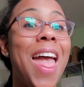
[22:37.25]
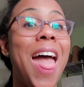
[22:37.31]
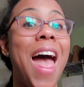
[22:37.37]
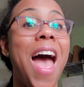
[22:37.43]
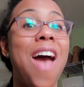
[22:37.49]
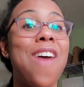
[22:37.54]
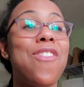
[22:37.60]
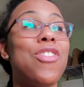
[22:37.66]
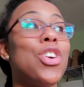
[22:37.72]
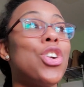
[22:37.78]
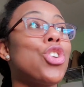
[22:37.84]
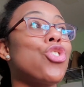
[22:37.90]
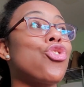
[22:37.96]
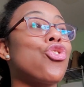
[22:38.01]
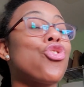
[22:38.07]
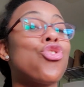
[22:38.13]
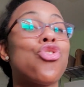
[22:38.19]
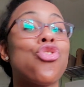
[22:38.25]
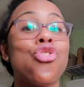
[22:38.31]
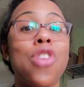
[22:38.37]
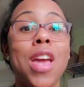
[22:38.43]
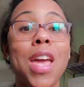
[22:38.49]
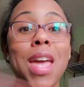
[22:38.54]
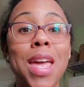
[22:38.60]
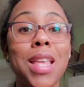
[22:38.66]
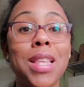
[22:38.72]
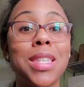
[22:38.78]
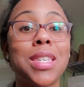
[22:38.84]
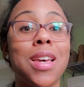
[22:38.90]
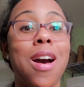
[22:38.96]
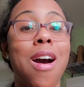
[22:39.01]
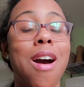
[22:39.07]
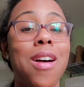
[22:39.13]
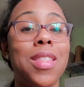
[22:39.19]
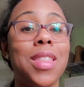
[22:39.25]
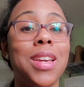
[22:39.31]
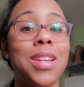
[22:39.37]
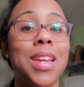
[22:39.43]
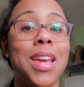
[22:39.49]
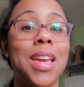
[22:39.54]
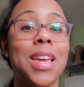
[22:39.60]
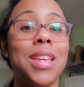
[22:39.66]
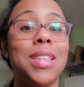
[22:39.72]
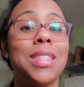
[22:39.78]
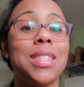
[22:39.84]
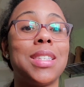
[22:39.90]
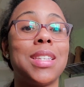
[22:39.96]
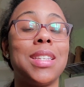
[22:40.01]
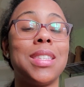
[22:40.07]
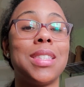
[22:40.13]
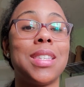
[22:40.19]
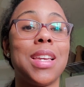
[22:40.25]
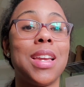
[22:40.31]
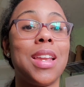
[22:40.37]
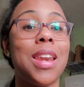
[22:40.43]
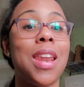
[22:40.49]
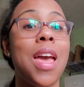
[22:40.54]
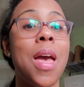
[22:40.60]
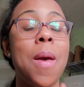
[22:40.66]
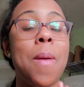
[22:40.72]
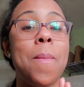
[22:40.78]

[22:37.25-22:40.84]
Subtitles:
Have a great holiday season.